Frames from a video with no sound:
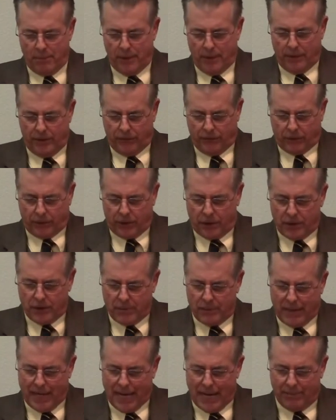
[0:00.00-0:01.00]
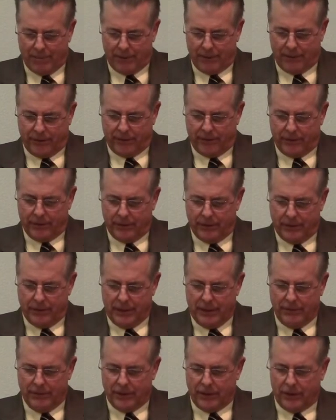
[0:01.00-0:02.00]
Discouragement happens,
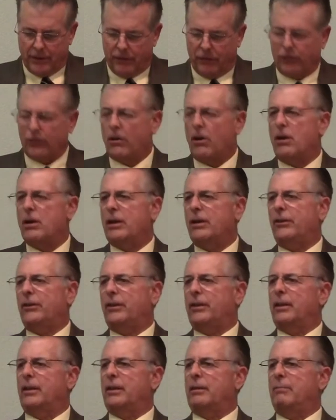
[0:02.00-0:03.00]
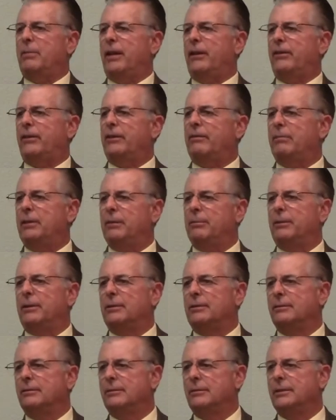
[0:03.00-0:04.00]
even to the strongest and to the best of people.
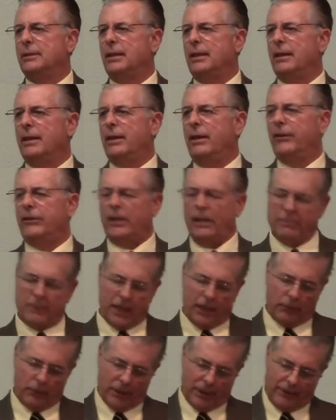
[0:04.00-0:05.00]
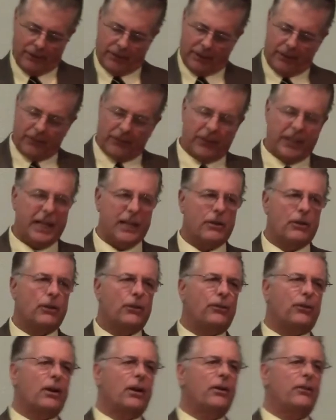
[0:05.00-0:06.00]
Sometimes we can set standards
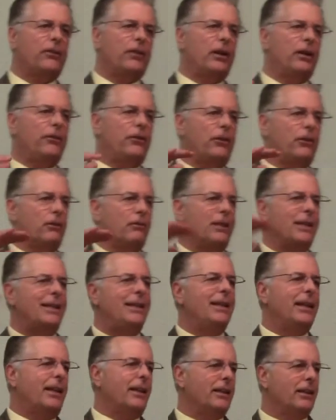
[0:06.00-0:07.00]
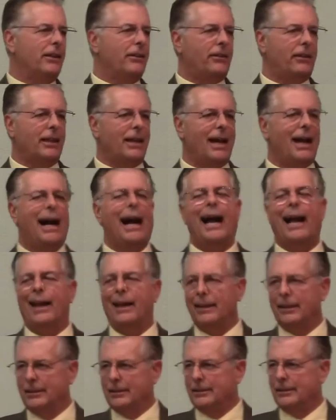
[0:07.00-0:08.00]
for ourselves that are ridiculously high.
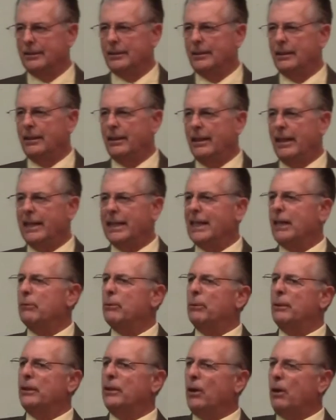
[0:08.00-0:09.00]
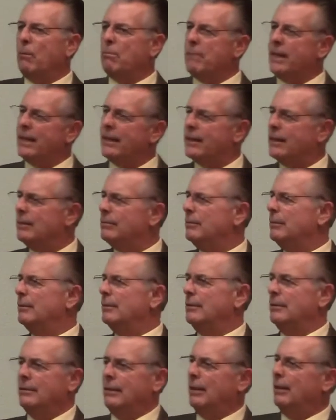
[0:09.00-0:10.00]
And then when we don't meet them,
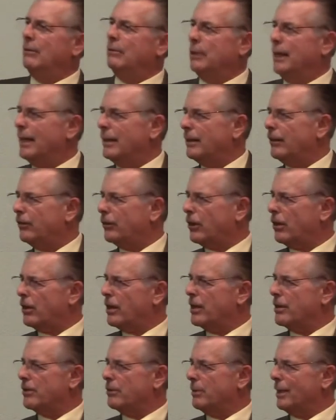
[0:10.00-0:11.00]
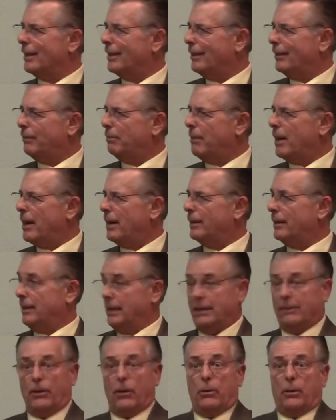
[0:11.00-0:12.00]
we get discouraged, we get despondent,
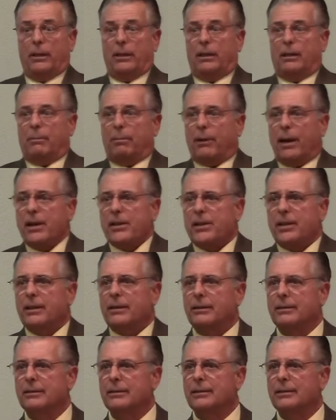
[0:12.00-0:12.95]
even go into depression.